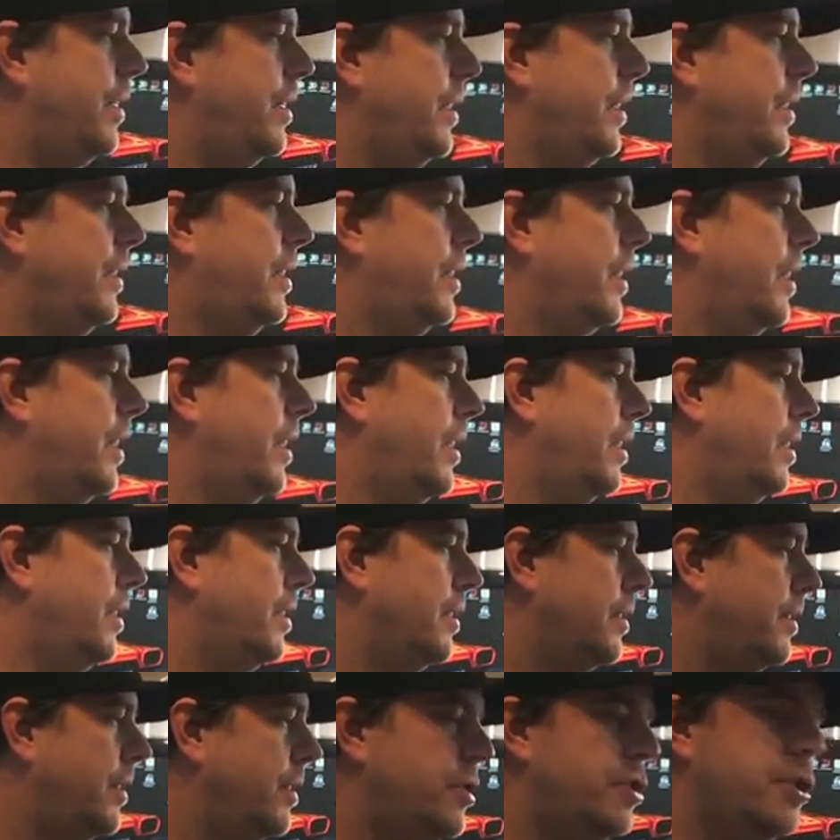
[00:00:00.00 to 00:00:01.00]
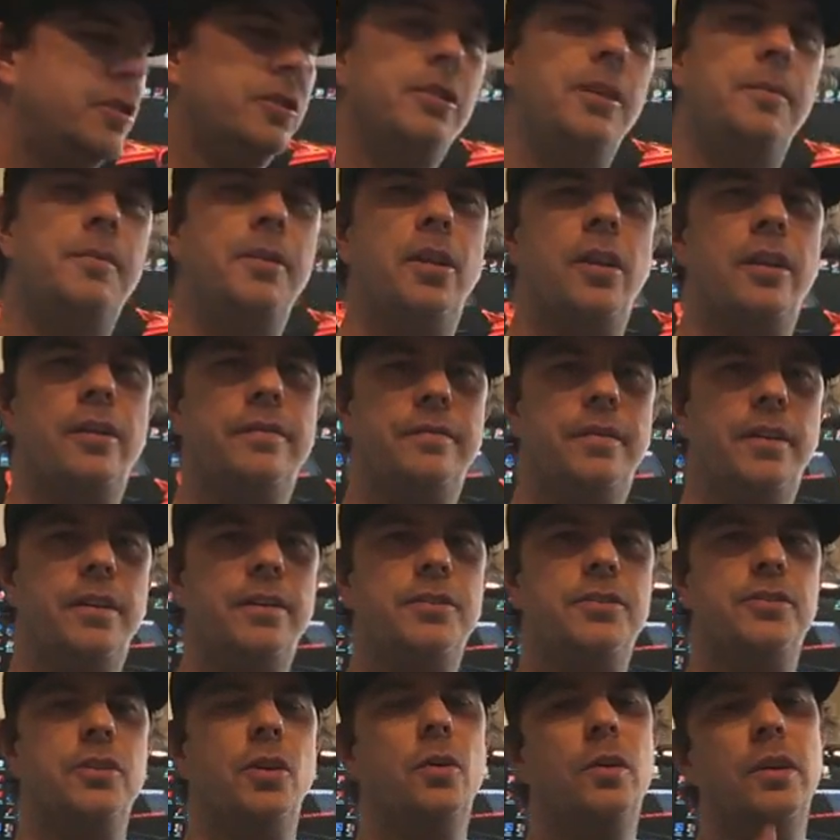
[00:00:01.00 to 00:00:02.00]
I think this year's gonna be a lot of
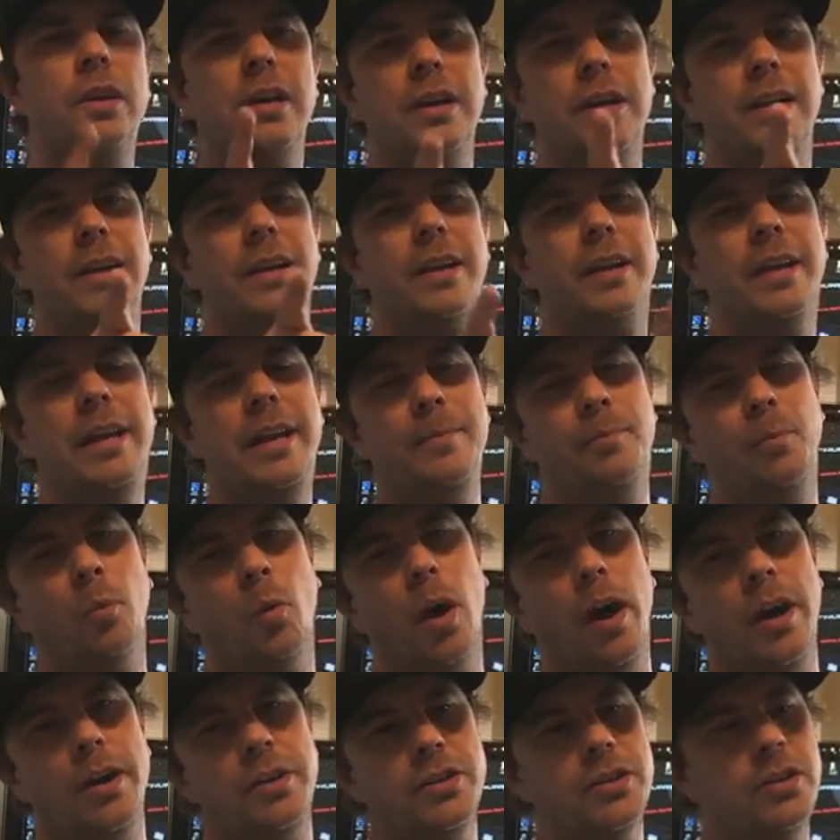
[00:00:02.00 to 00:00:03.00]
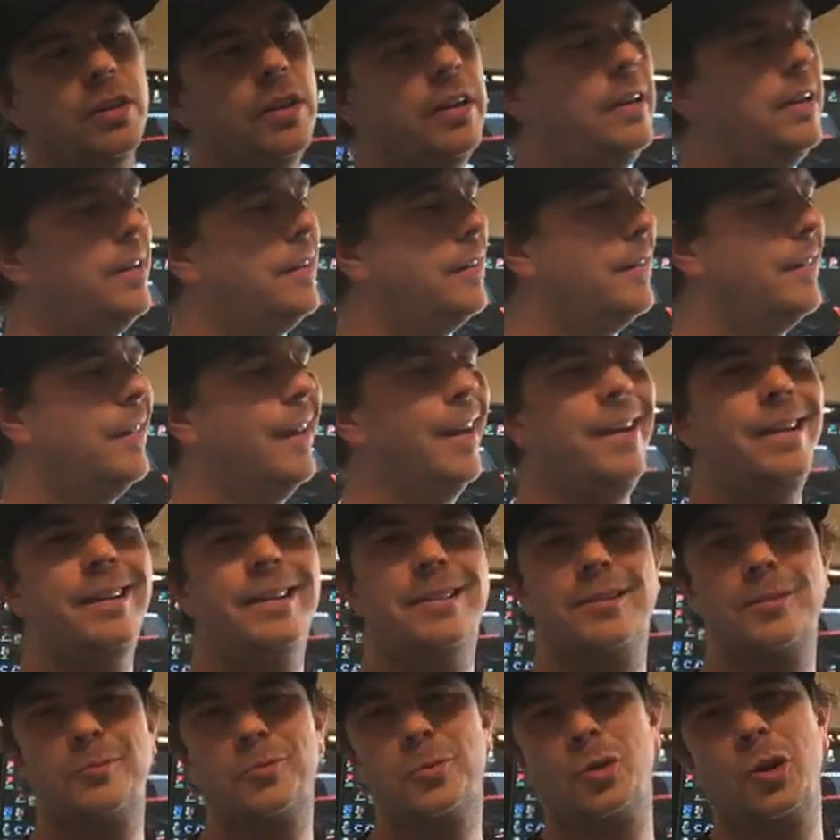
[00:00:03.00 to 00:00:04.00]
fun. So keep watch,
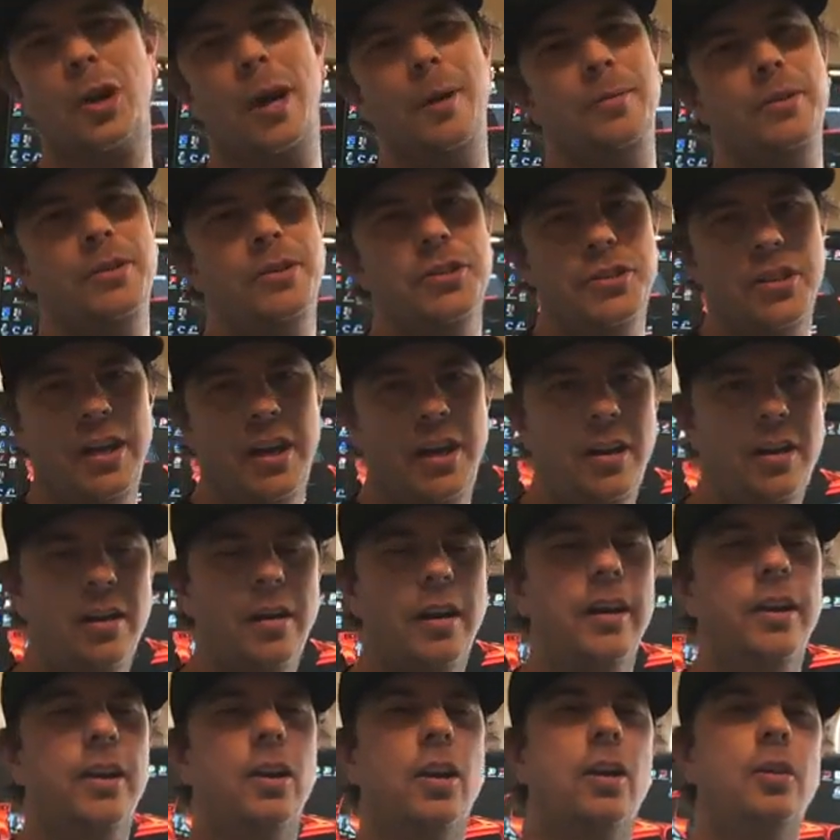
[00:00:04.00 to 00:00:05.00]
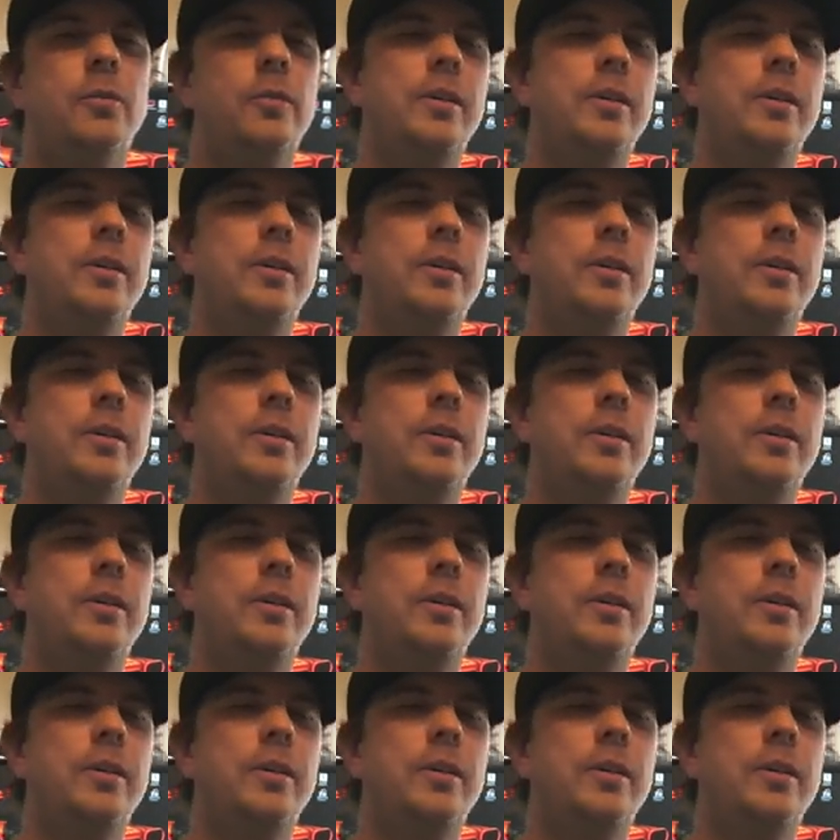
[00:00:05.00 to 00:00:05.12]
like, subscribe, and share like